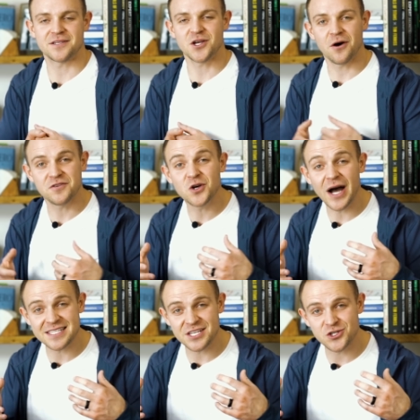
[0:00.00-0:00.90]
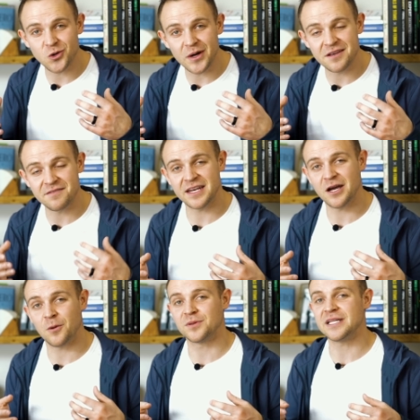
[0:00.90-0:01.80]
So if you guys enjoyed the
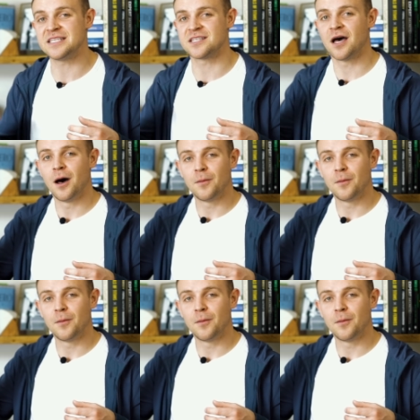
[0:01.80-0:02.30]
video, please